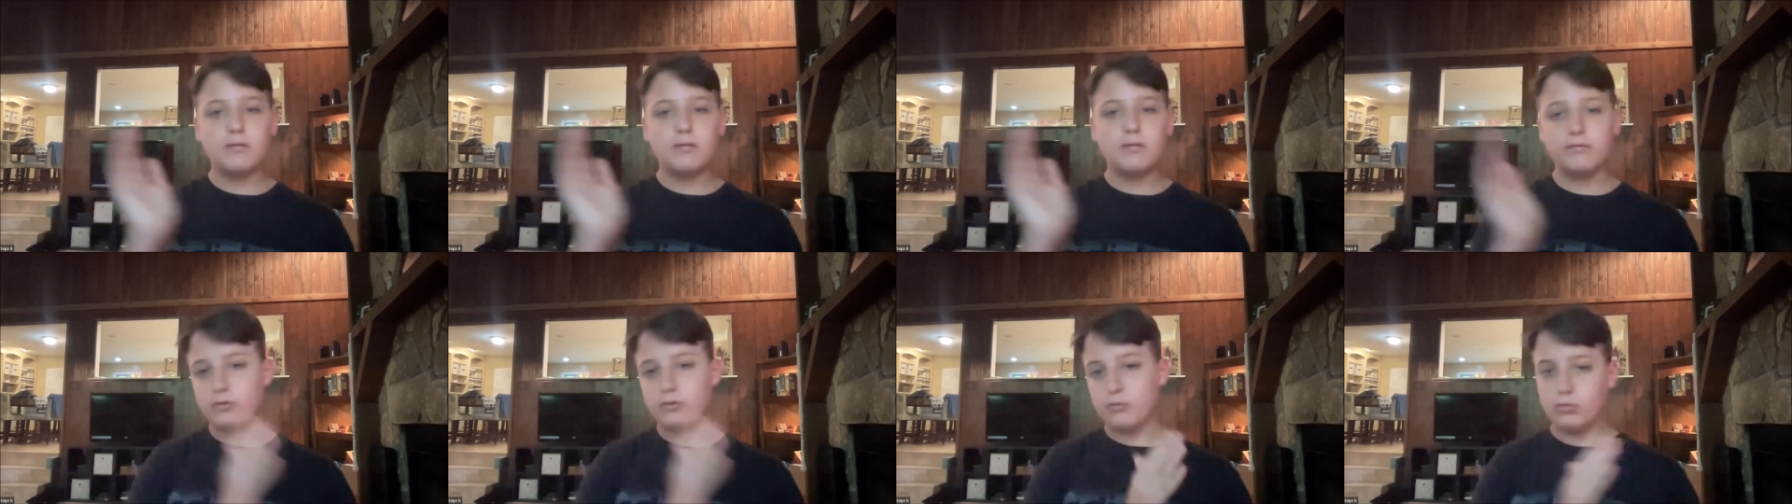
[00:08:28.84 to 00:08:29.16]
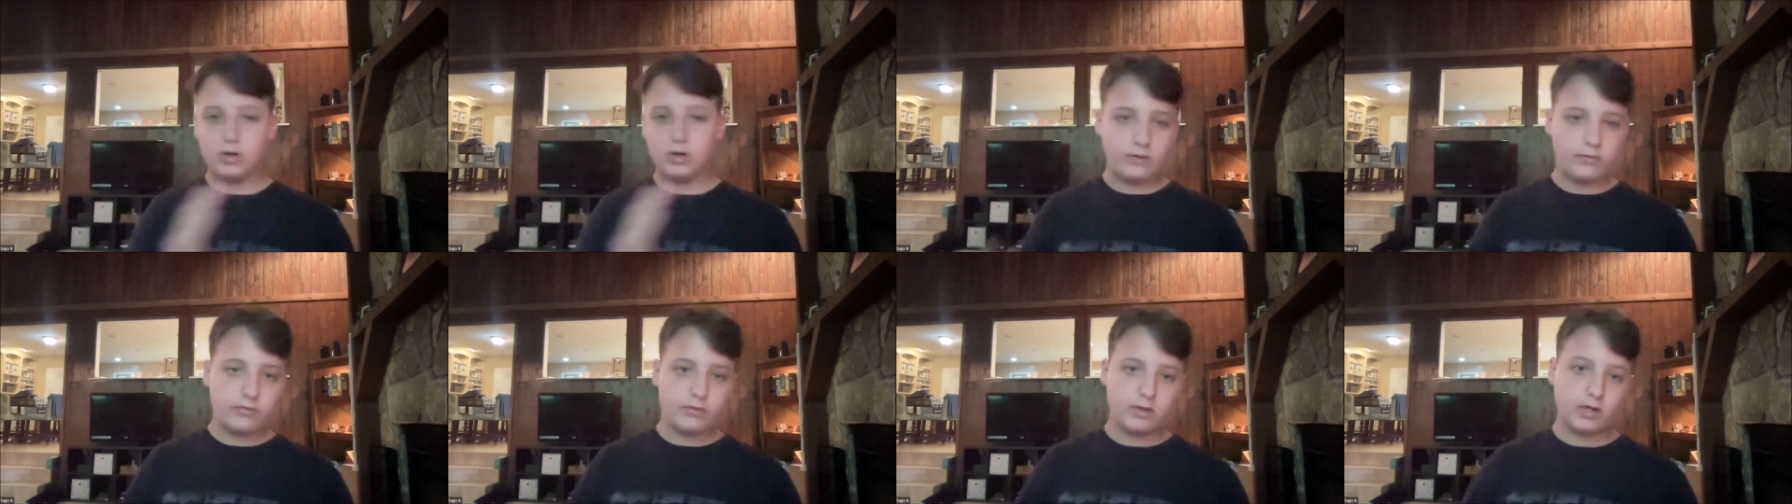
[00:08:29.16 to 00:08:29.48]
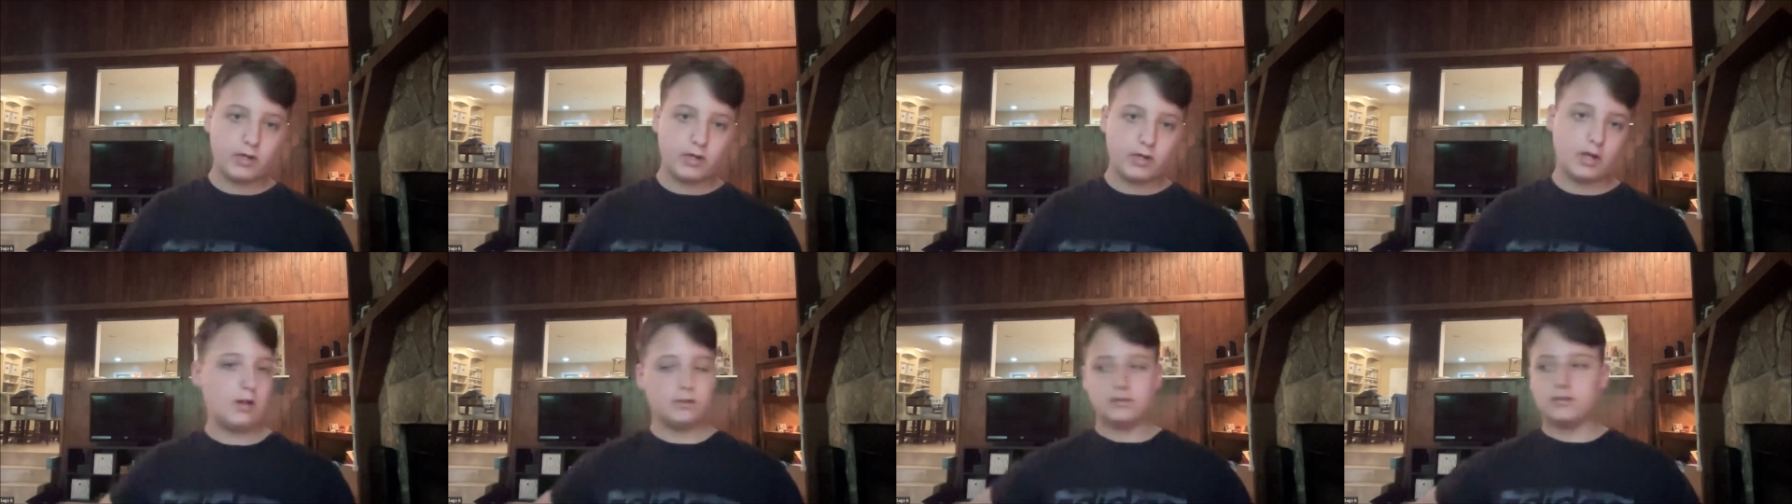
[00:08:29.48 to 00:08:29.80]
to come from
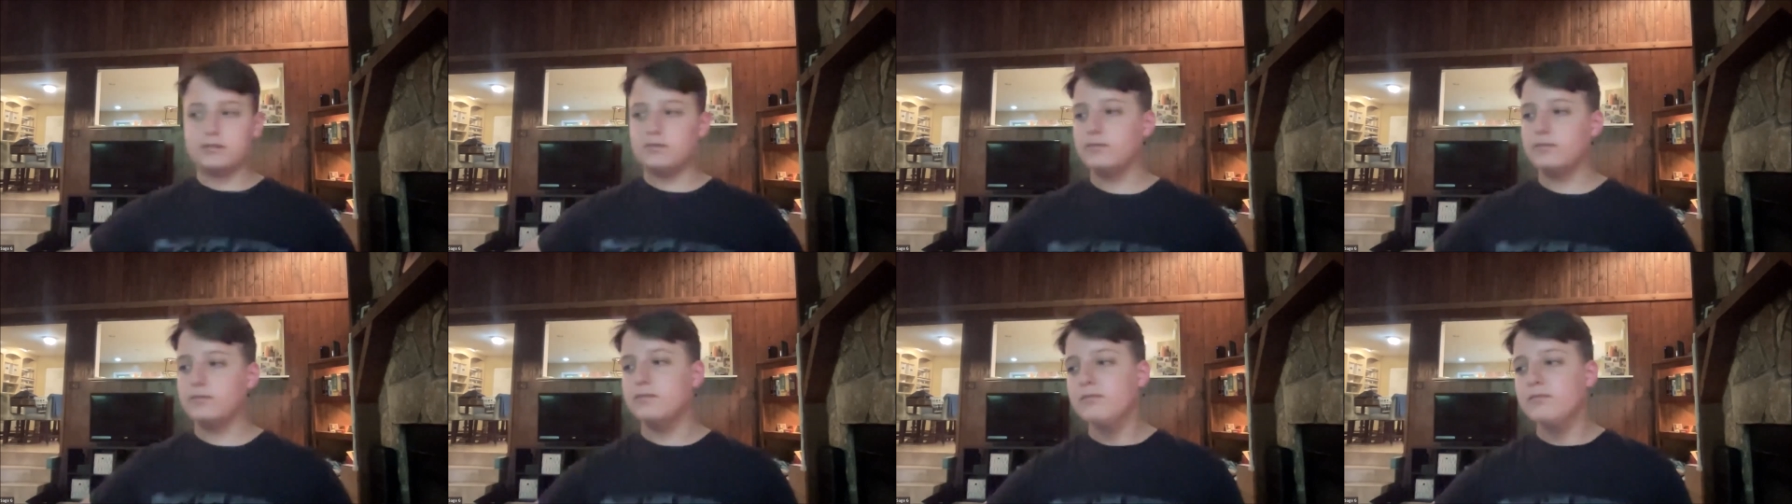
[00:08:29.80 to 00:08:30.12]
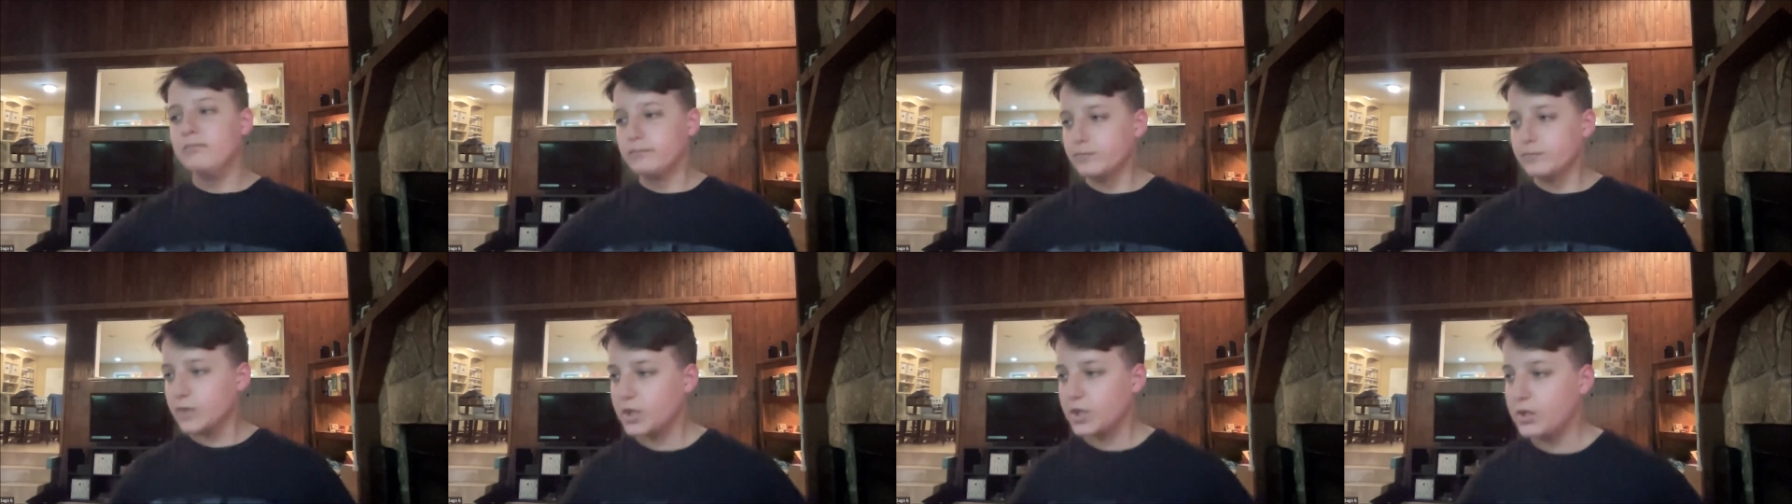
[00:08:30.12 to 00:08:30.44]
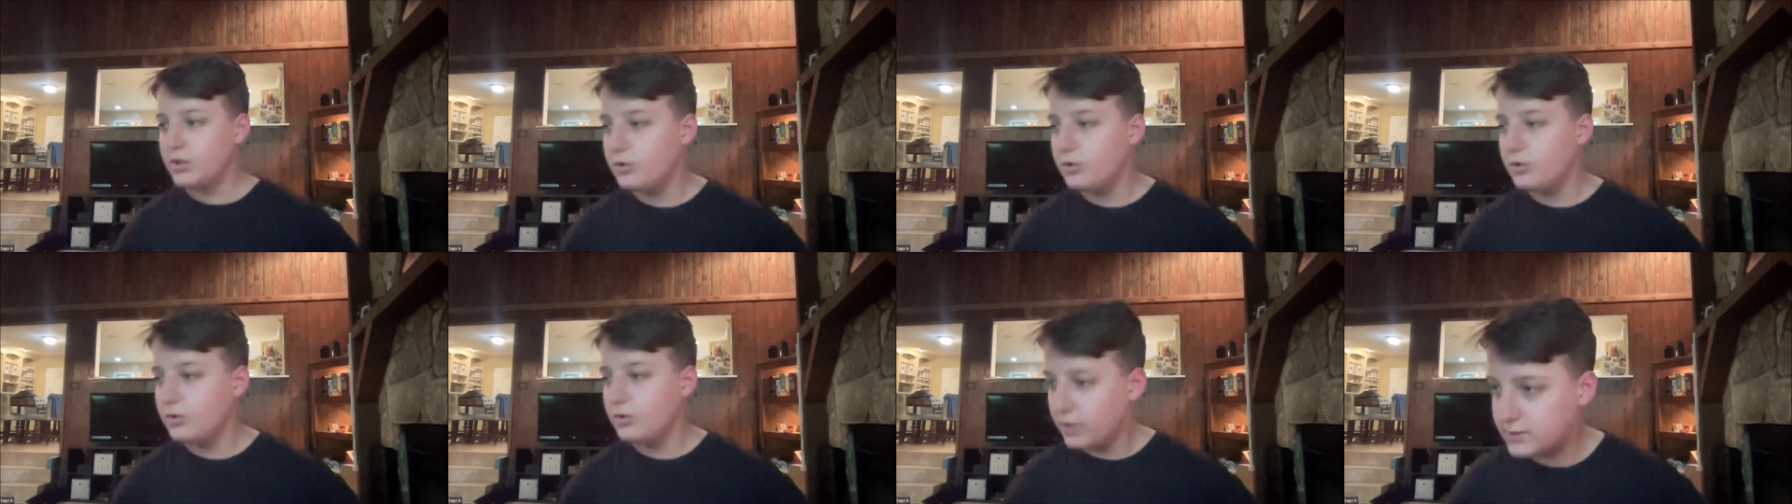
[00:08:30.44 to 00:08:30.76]
one of the gods.
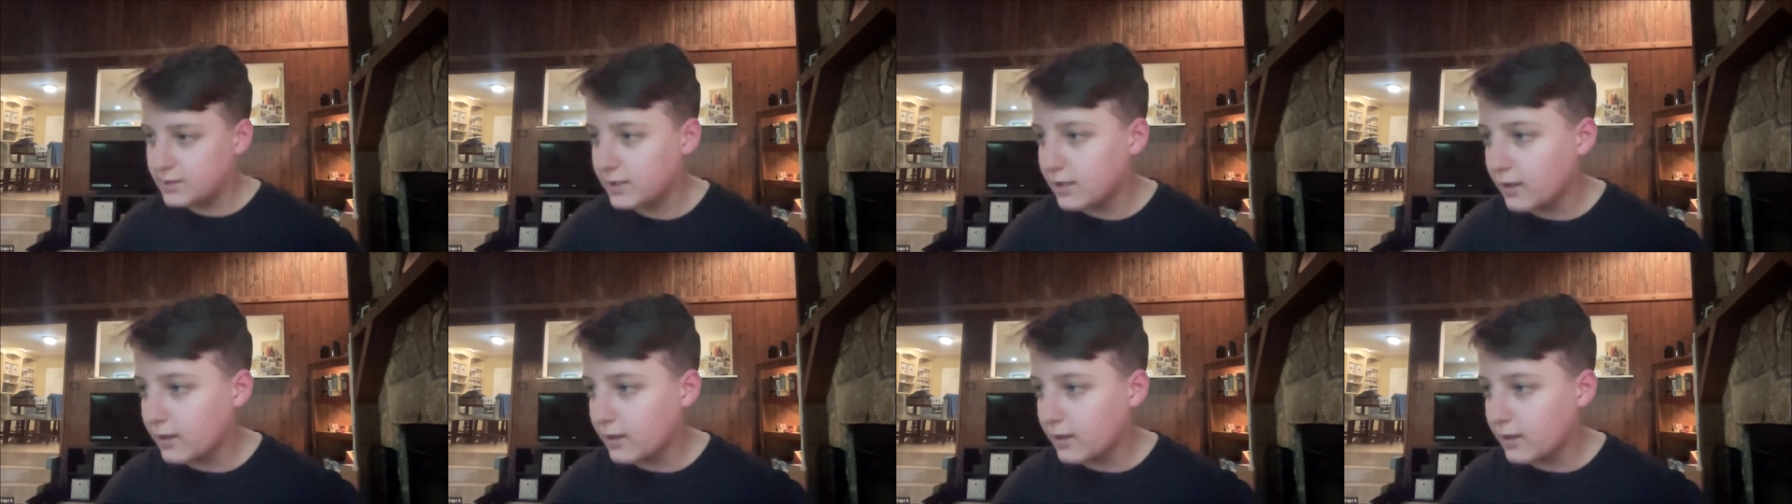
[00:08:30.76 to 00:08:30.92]
And